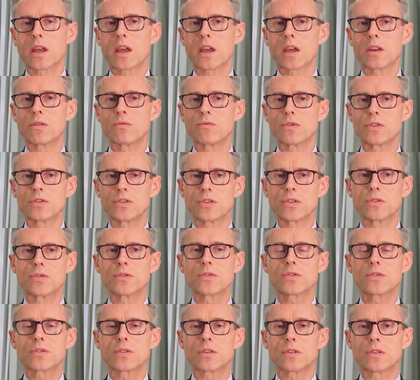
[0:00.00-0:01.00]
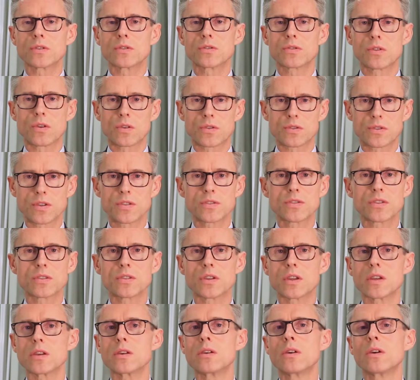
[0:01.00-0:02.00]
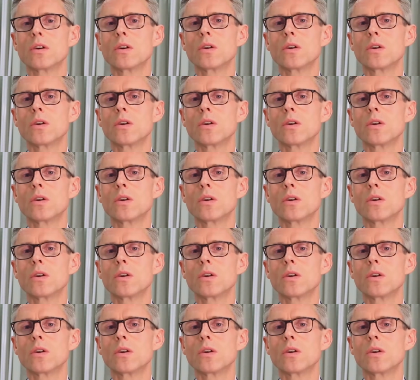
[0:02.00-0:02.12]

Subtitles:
and reduce the toxicity